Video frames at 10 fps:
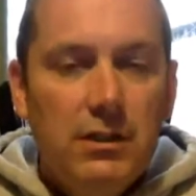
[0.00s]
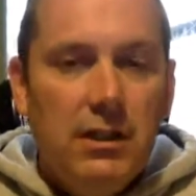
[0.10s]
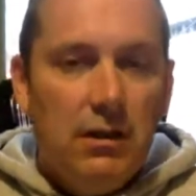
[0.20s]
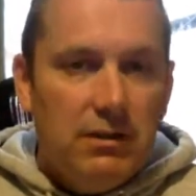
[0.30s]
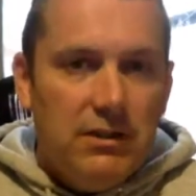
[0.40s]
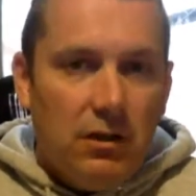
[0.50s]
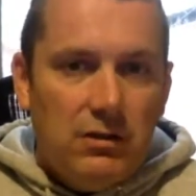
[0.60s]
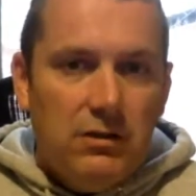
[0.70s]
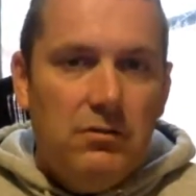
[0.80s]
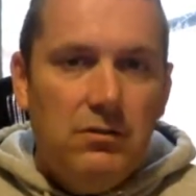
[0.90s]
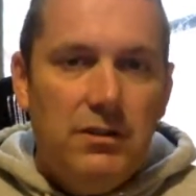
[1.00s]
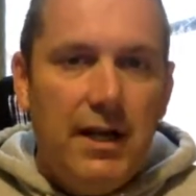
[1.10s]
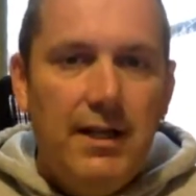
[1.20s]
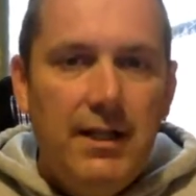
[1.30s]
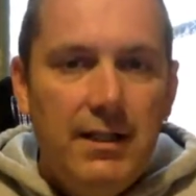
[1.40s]
I started
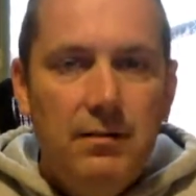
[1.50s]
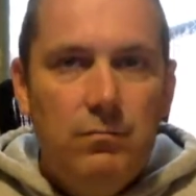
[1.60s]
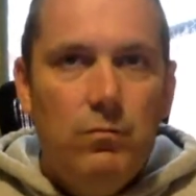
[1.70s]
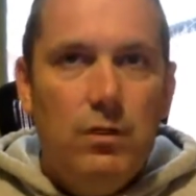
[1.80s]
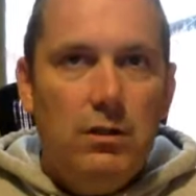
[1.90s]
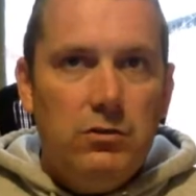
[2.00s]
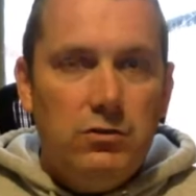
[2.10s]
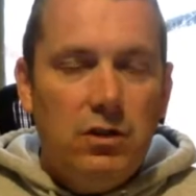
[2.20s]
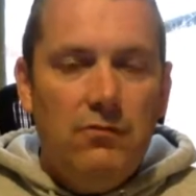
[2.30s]
DOdaily just